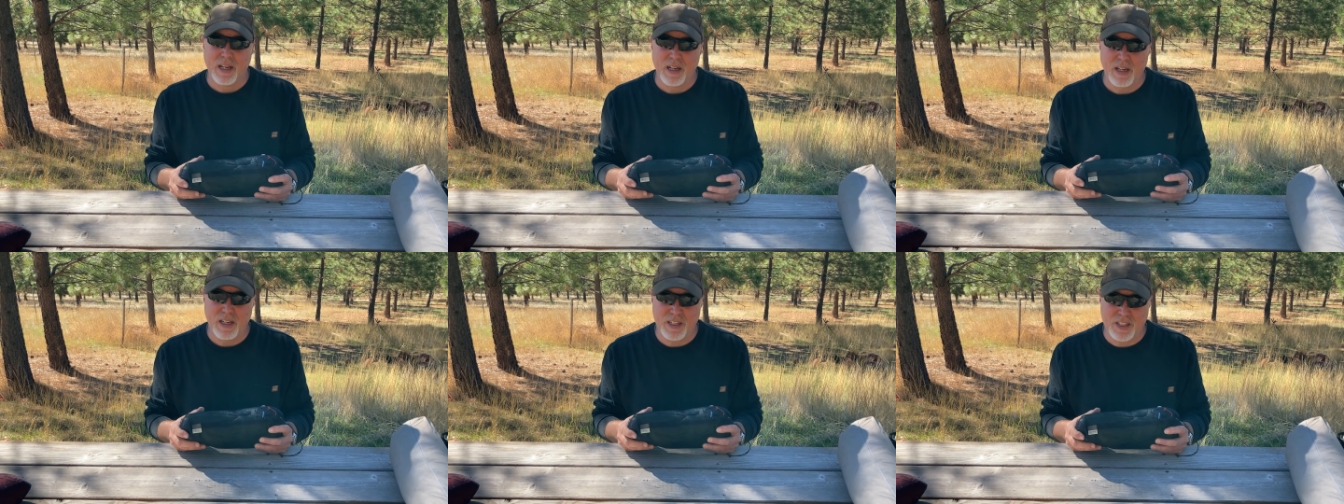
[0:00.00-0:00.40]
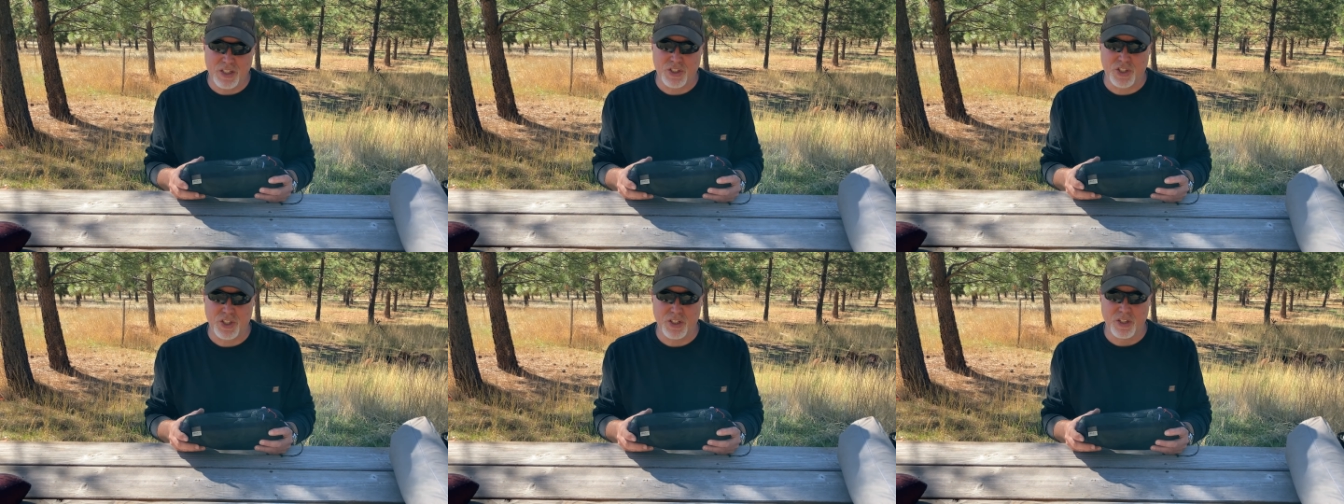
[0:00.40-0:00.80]

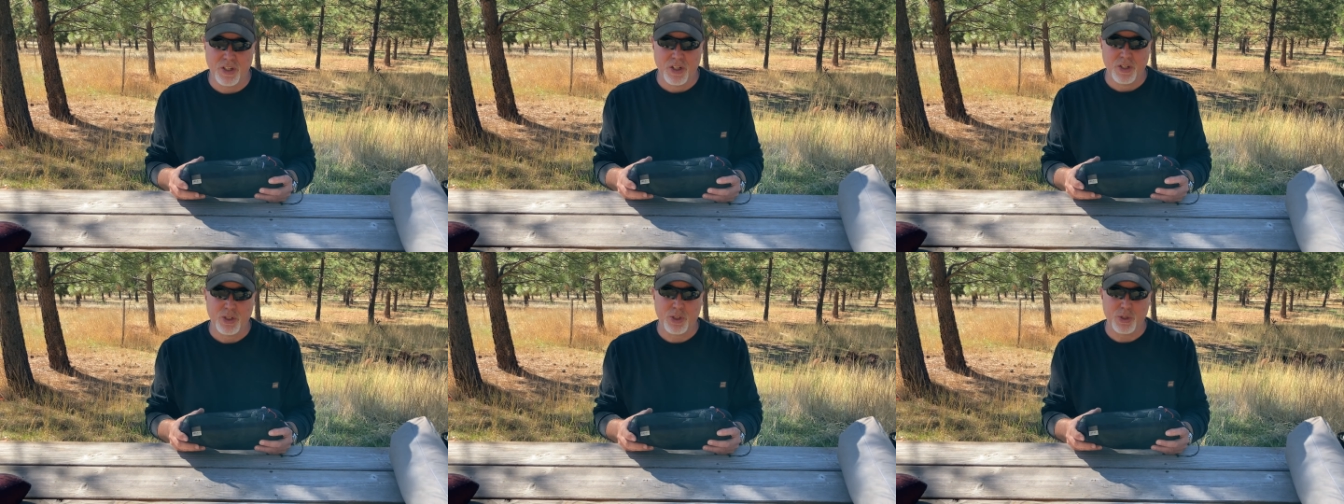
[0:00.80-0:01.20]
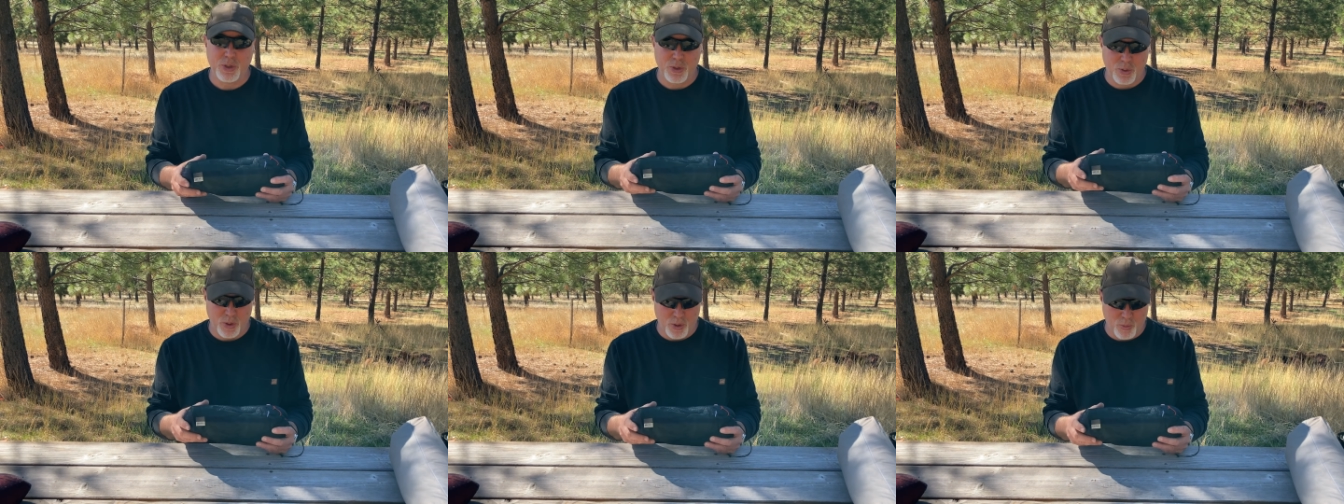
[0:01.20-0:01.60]
addition to
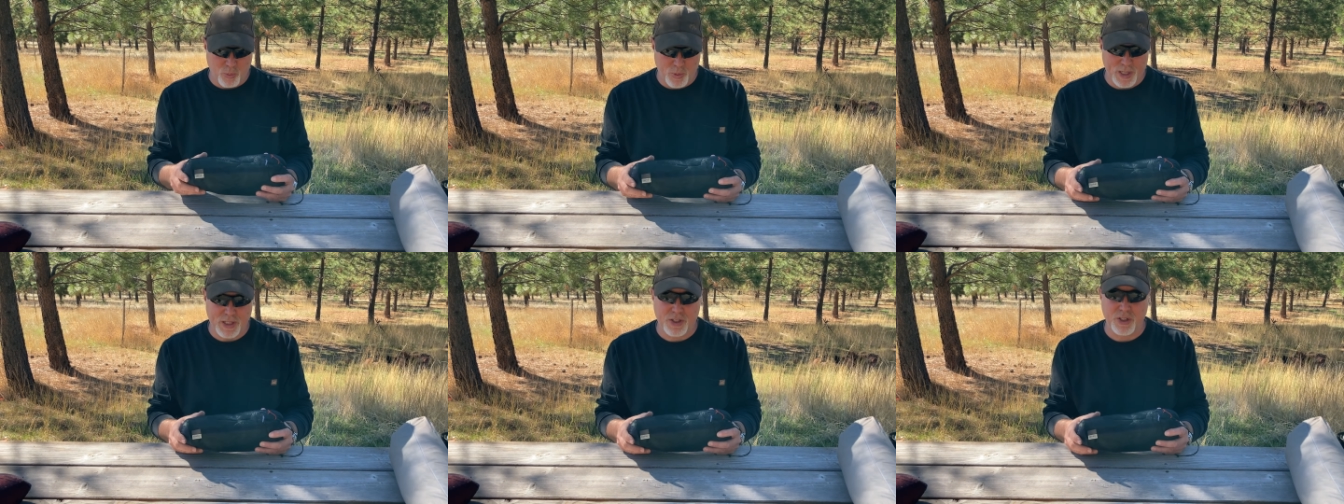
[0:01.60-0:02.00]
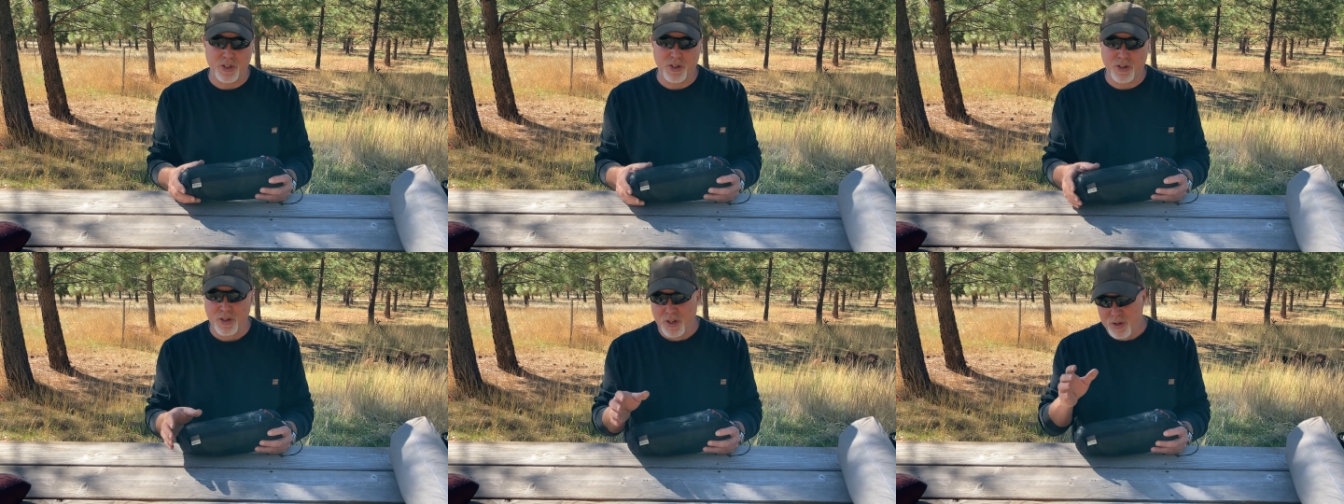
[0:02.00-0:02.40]
your
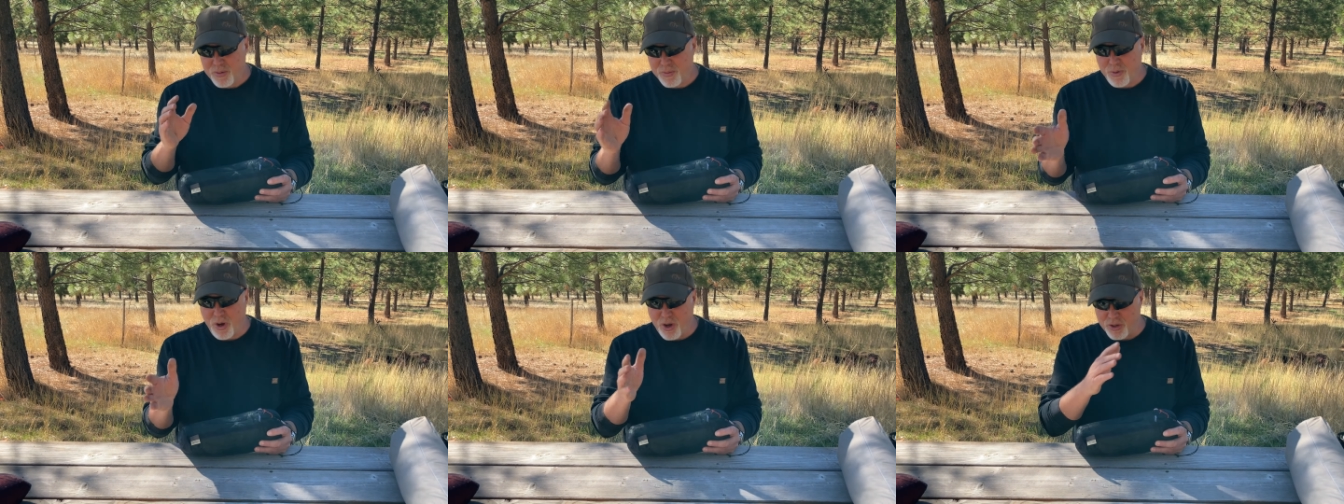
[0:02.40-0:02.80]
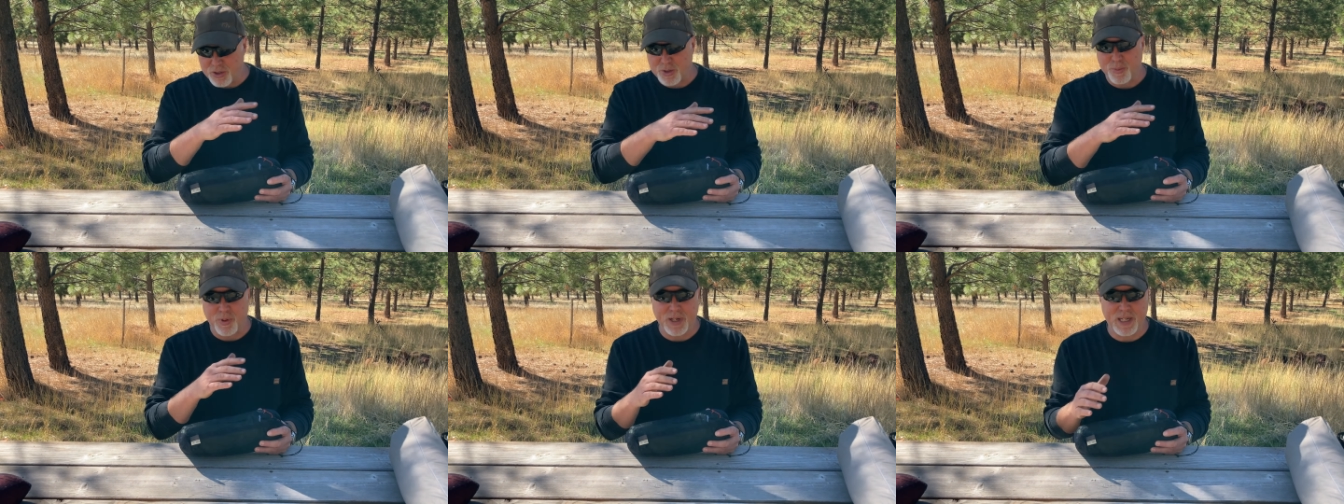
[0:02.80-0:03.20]
winter, fall,
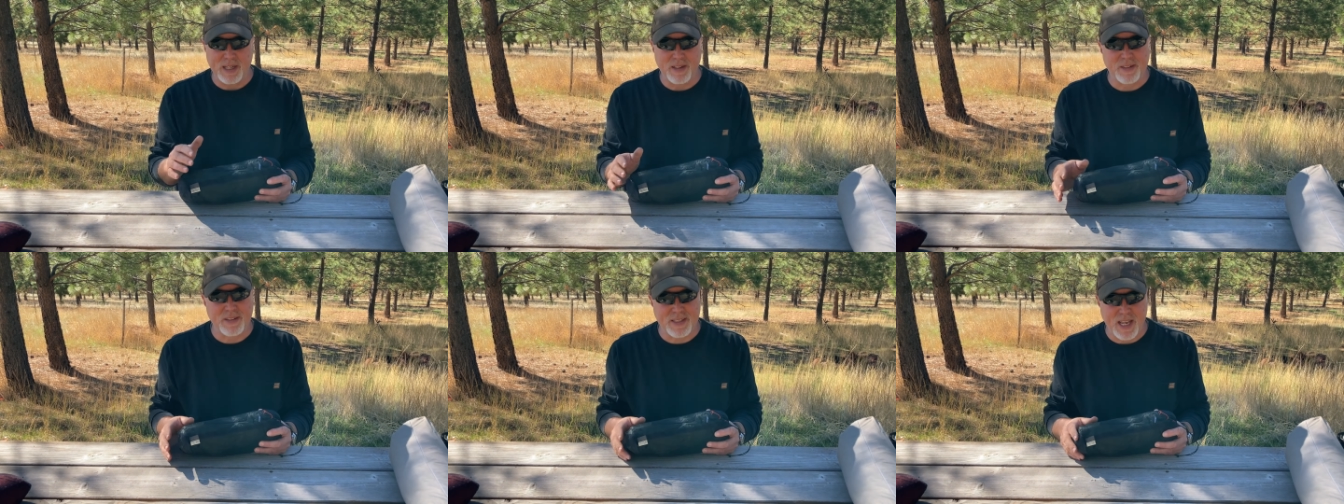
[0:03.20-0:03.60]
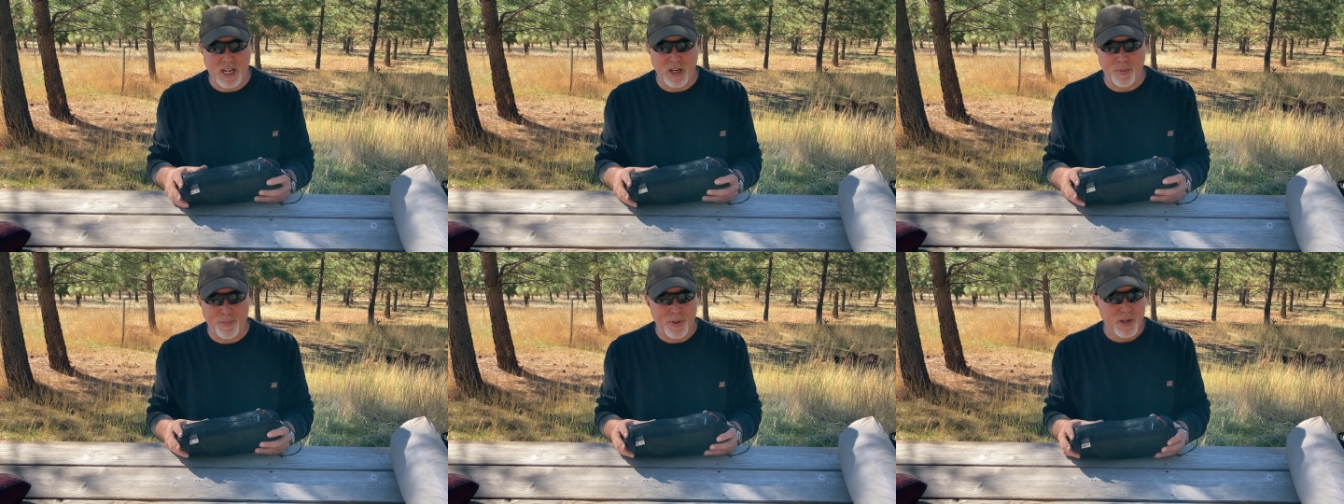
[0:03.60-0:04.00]
spring setup.